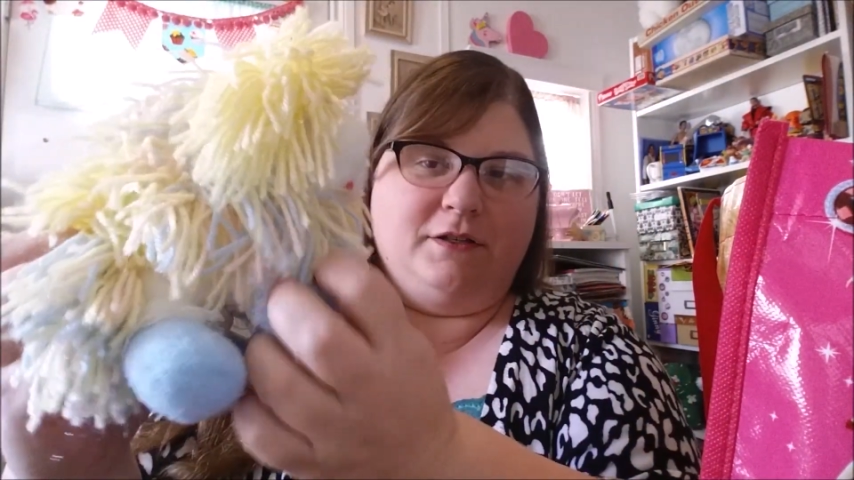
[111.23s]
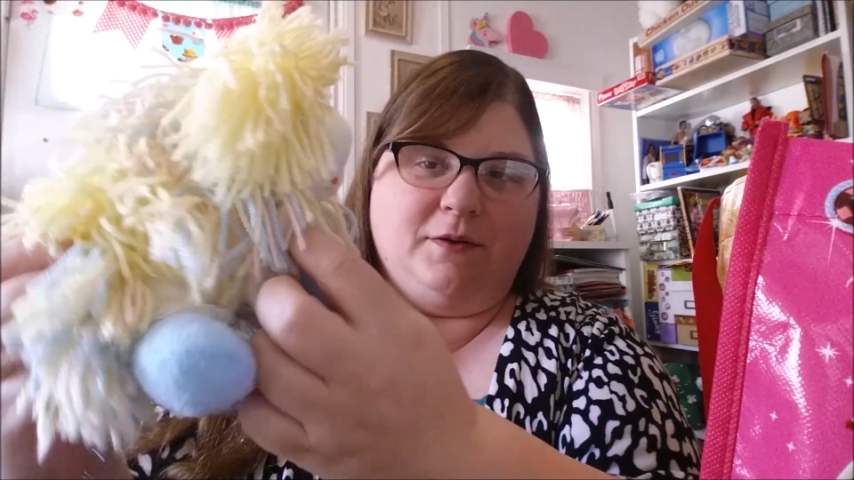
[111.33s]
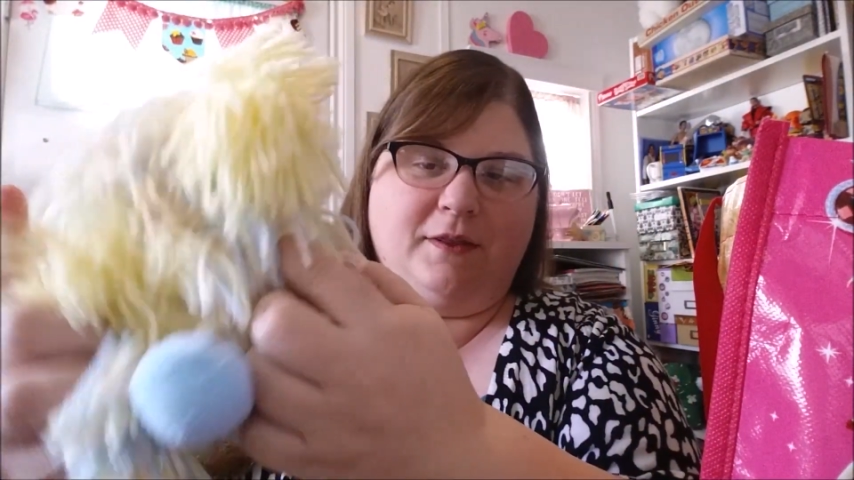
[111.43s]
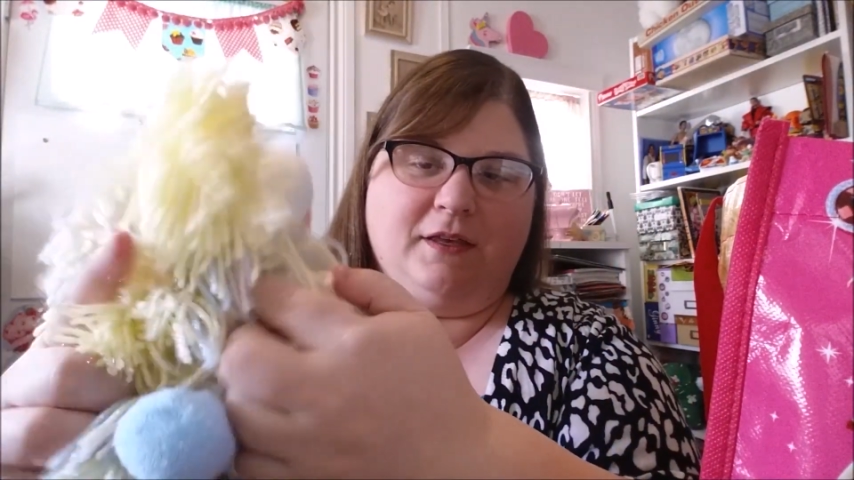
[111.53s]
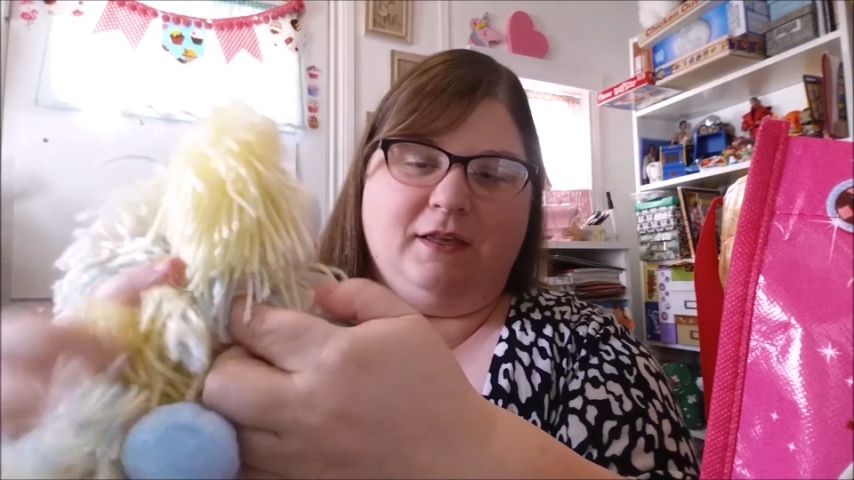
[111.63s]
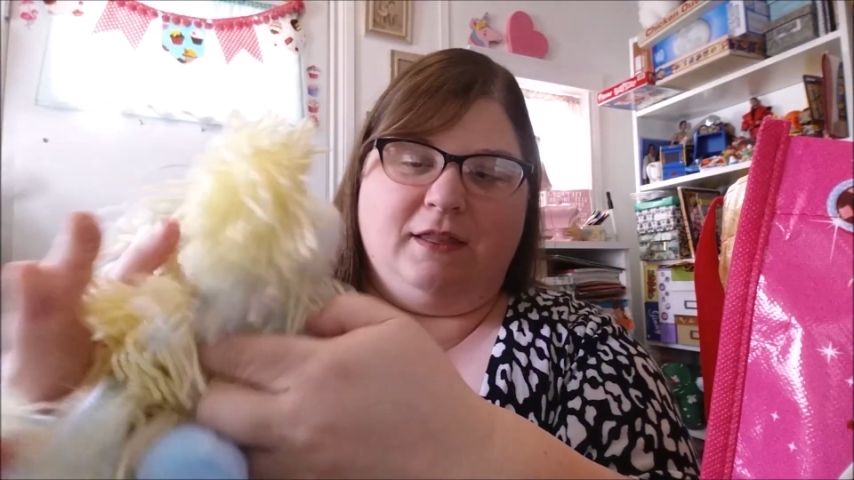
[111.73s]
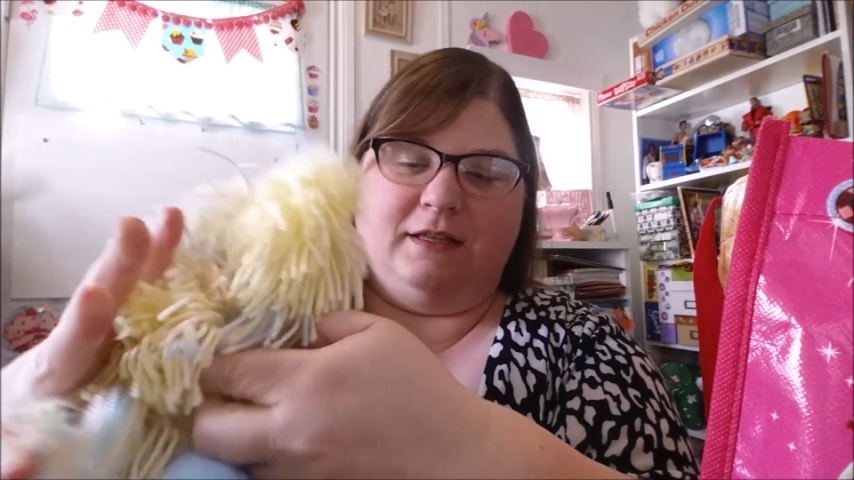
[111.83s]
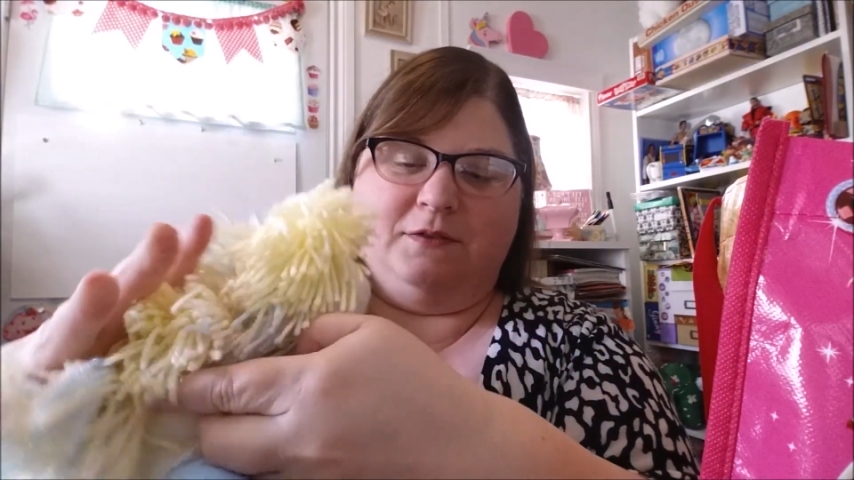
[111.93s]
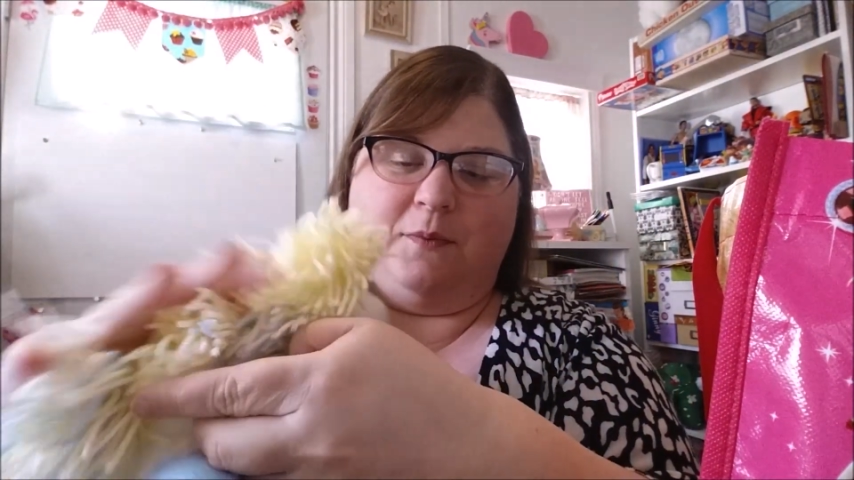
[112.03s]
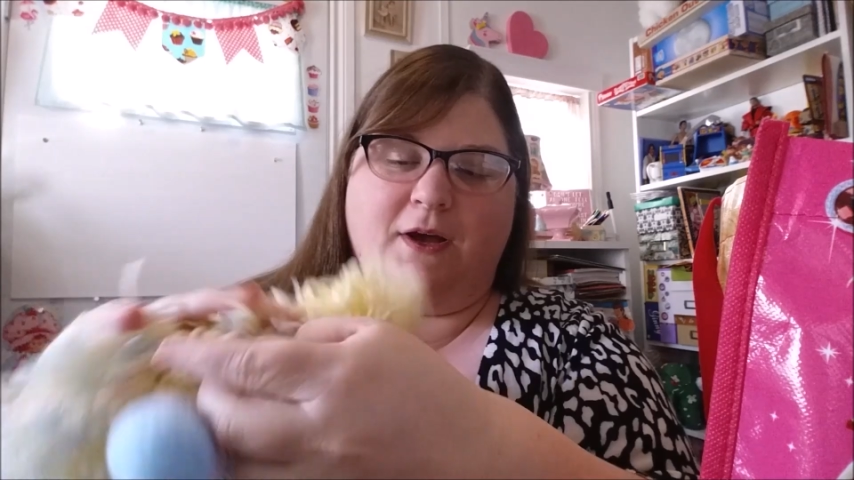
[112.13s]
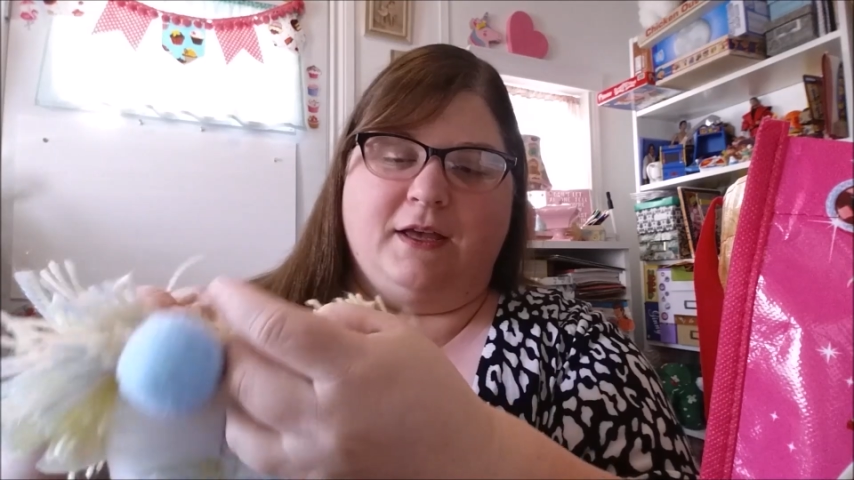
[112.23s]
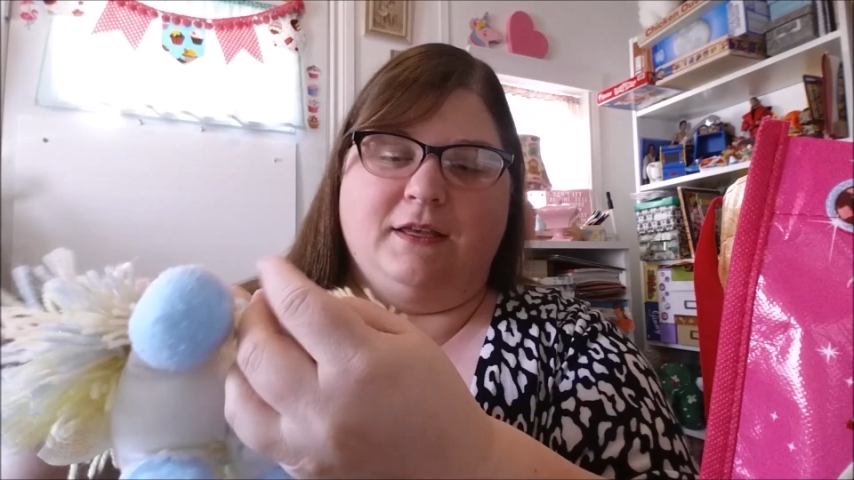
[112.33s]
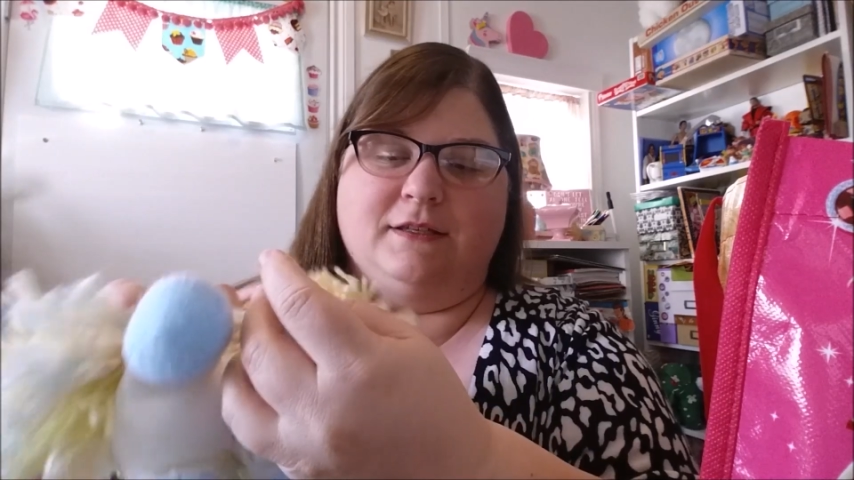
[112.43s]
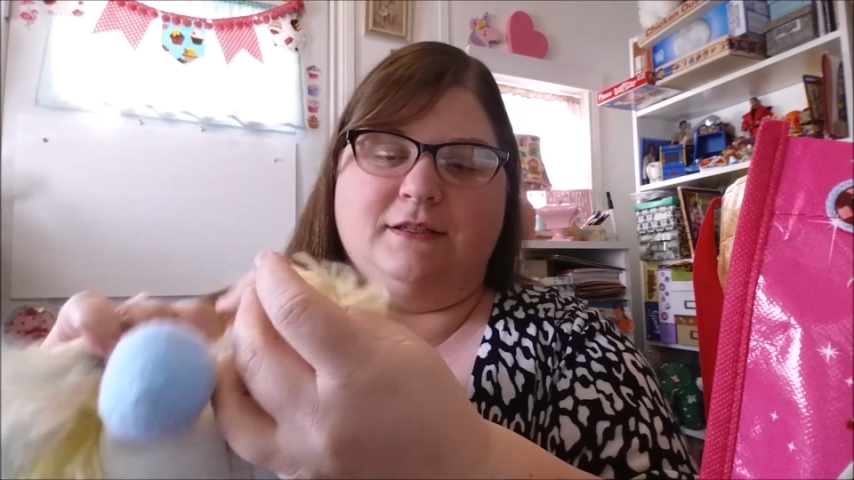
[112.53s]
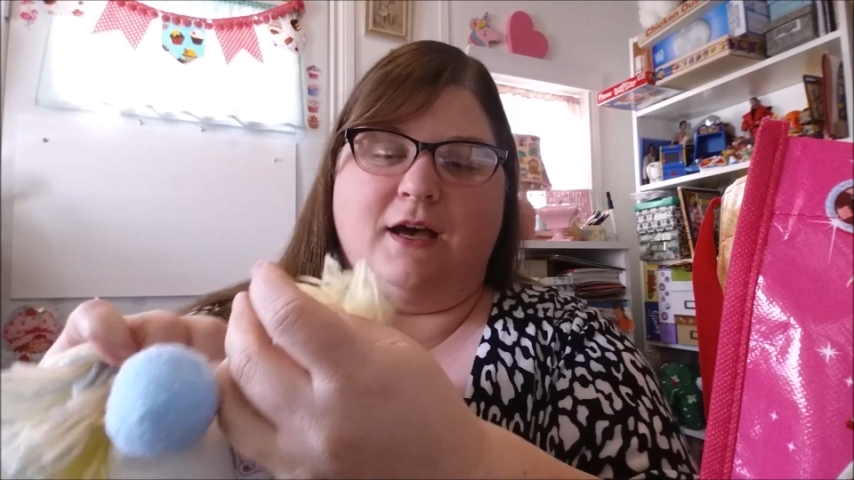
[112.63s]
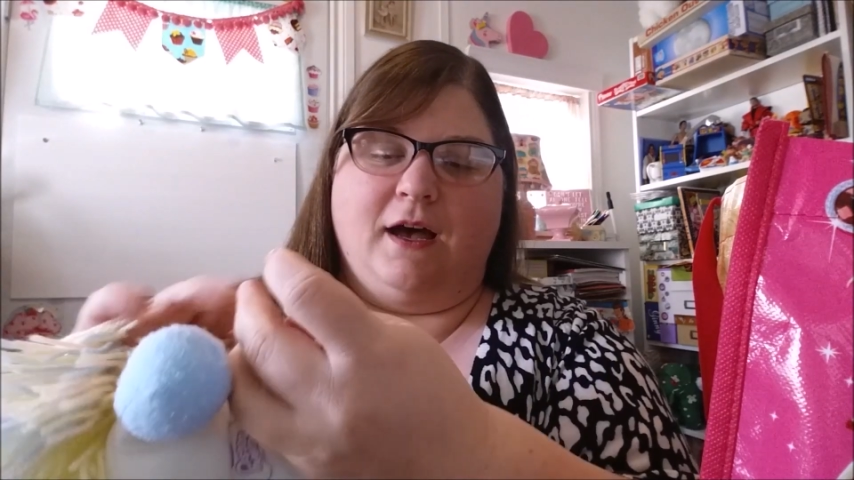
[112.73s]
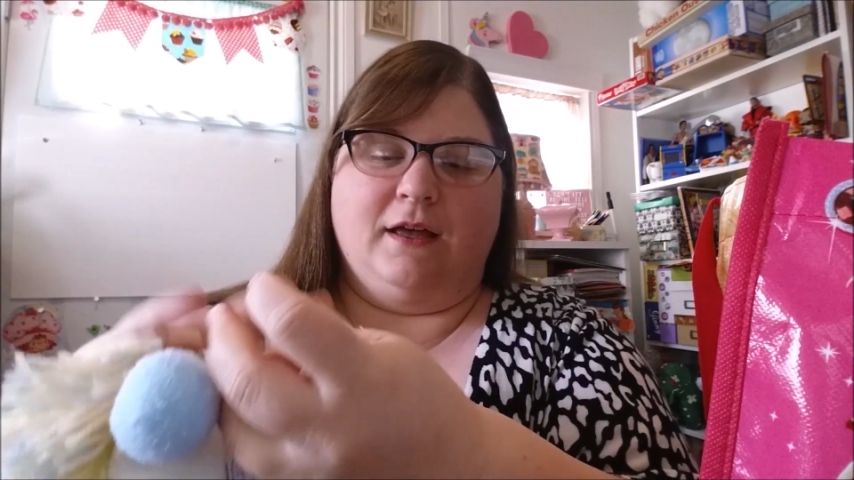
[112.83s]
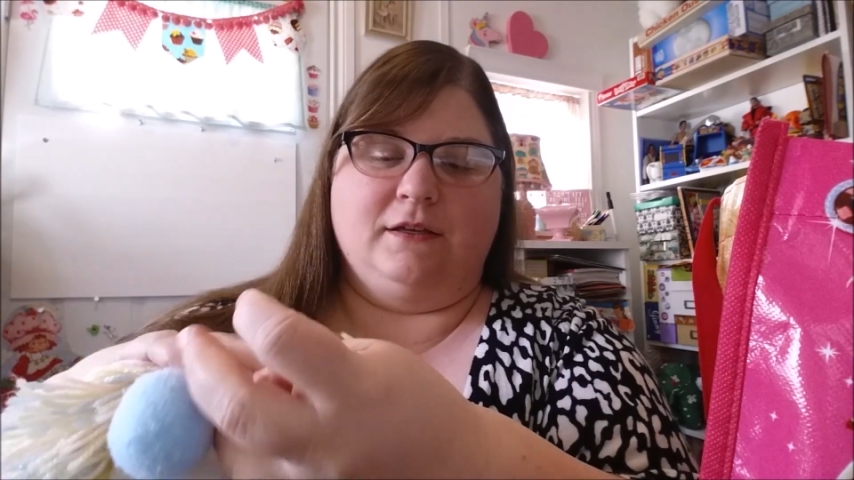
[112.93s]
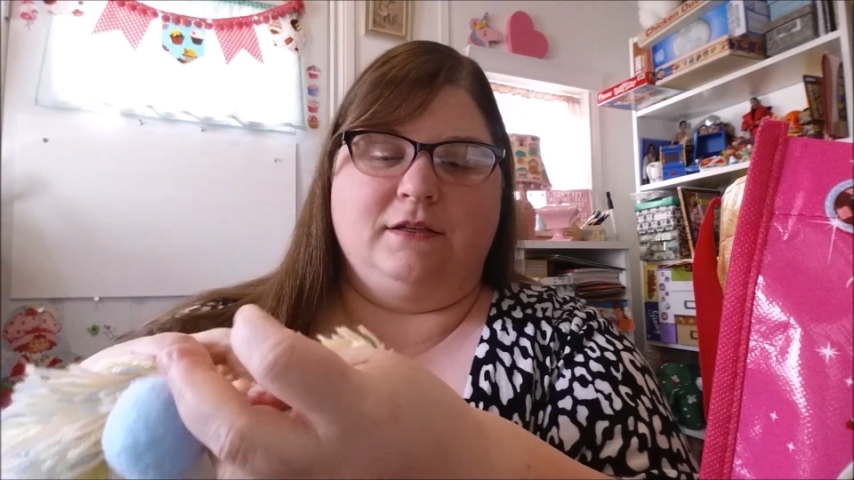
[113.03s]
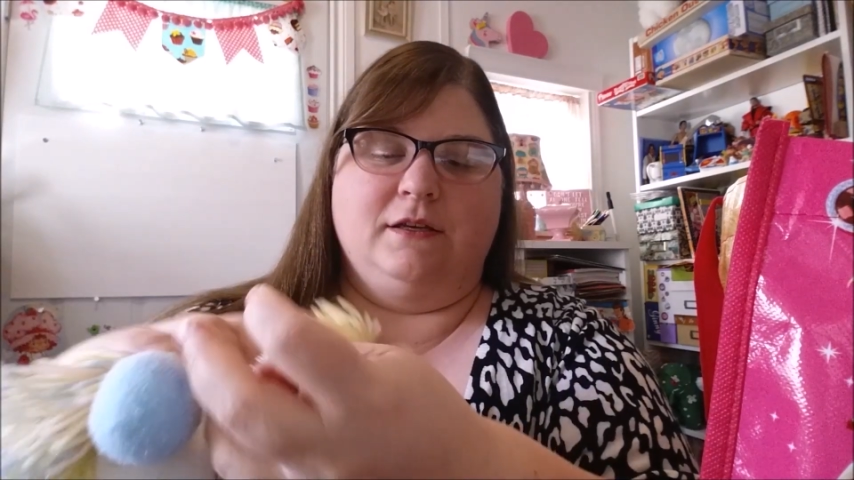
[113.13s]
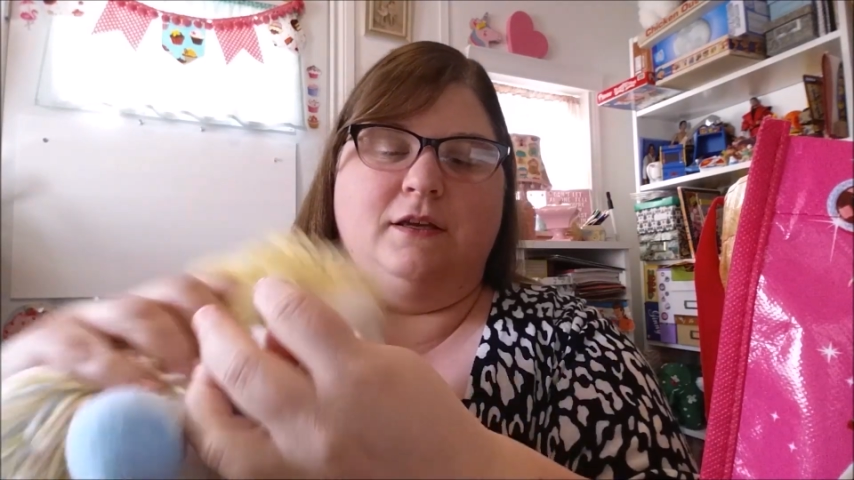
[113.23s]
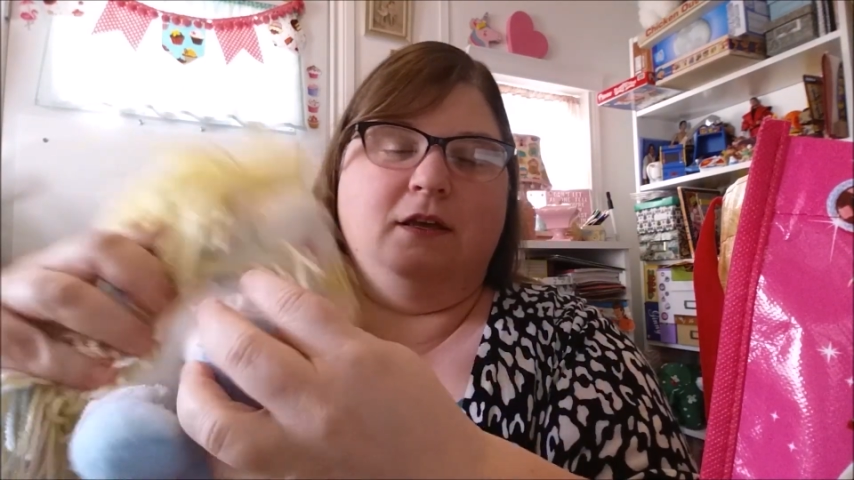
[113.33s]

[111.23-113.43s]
so I think that's why he's got